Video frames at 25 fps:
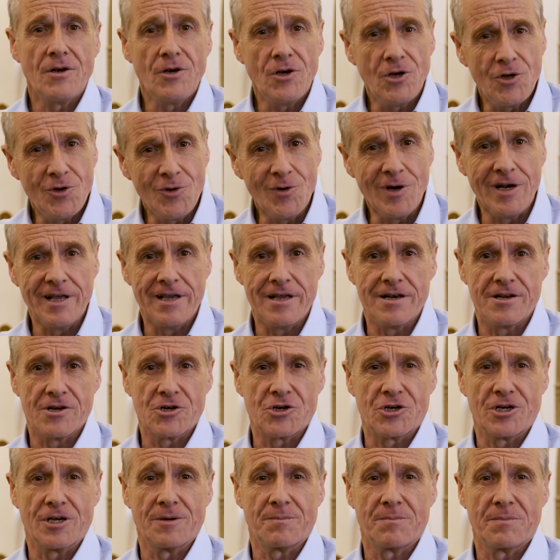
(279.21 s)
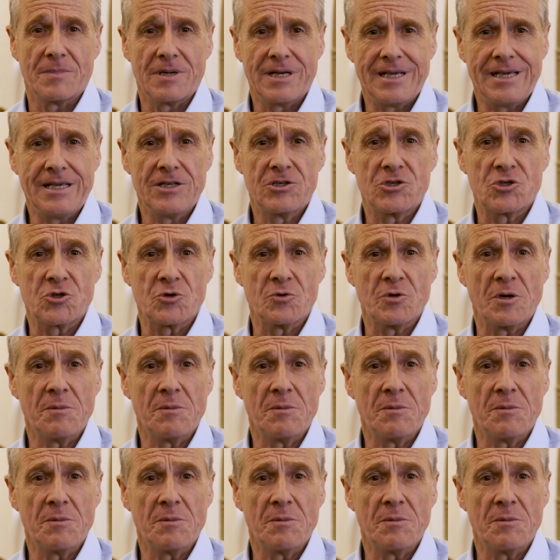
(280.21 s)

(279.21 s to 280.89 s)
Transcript: new leadership needs